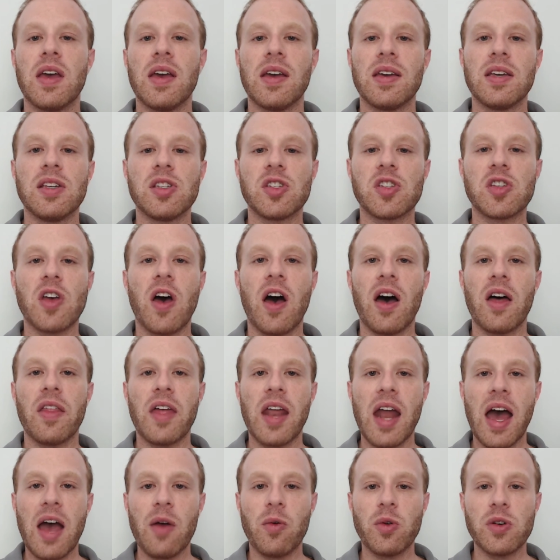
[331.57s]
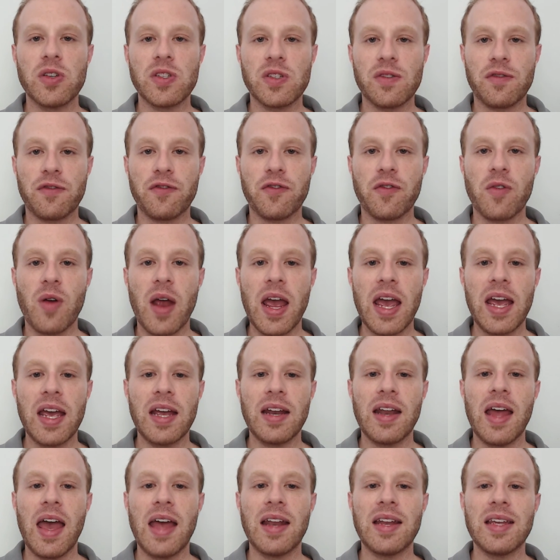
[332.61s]
He saw that I was
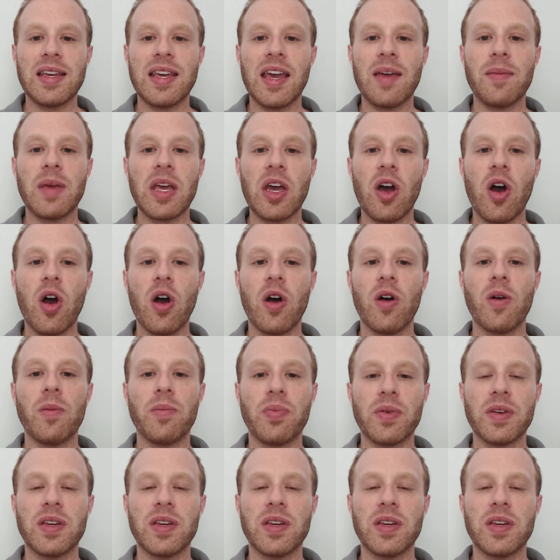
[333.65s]
afraid, and he gave me hope.